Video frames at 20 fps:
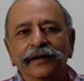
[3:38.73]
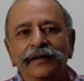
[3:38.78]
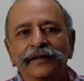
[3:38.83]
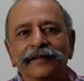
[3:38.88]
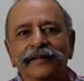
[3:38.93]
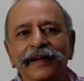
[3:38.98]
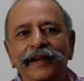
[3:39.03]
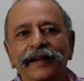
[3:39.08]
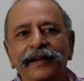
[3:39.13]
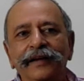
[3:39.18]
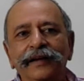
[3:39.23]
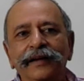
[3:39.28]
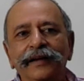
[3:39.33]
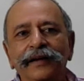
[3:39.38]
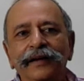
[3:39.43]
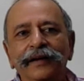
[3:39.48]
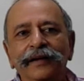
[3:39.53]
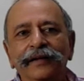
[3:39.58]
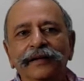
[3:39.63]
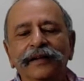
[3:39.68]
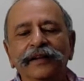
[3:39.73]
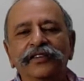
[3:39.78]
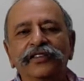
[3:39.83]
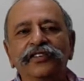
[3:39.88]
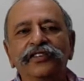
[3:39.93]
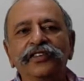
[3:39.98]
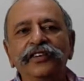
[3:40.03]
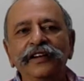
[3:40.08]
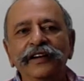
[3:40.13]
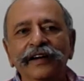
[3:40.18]
saying the
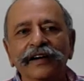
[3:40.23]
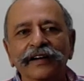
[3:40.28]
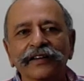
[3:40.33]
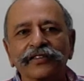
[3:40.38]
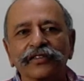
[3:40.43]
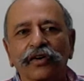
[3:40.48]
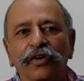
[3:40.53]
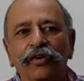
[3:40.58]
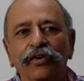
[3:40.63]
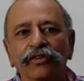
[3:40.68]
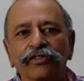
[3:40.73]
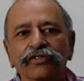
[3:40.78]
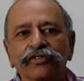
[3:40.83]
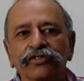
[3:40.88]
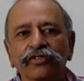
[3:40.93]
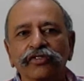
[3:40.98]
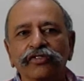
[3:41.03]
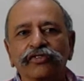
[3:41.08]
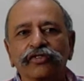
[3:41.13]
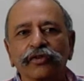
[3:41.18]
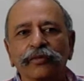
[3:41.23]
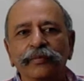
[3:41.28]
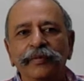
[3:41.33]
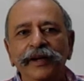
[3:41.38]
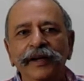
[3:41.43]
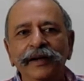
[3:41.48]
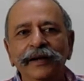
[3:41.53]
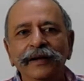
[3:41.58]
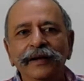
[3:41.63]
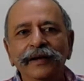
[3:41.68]
Shias also should
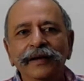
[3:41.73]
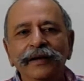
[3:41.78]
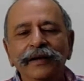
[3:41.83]
be